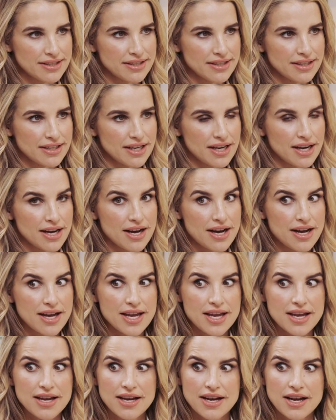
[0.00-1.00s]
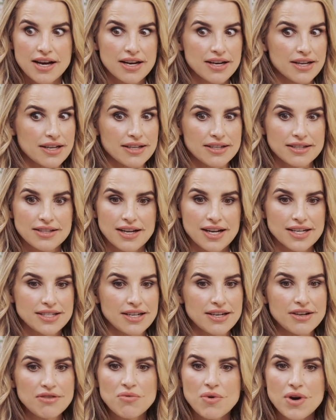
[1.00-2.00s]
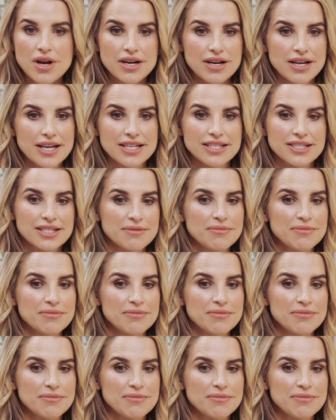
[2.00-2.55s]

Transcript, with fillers: yeah. I, I, I don't know what it is.